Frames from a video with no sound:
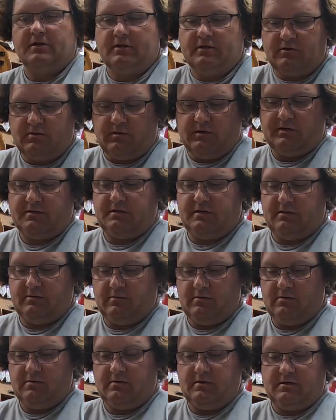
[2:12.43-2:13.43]
and
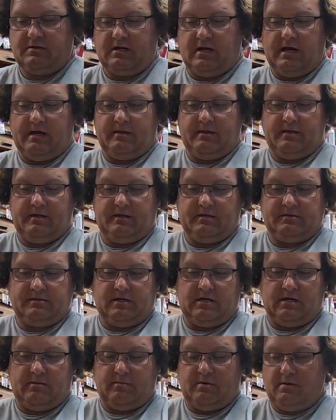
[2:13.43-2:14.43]
twisting to tighten things
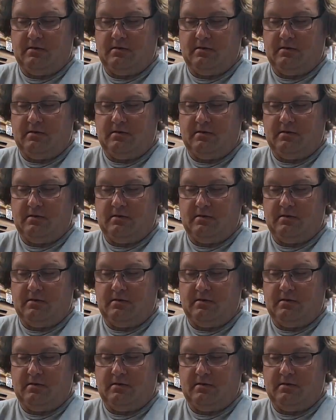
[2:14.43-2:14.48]
up.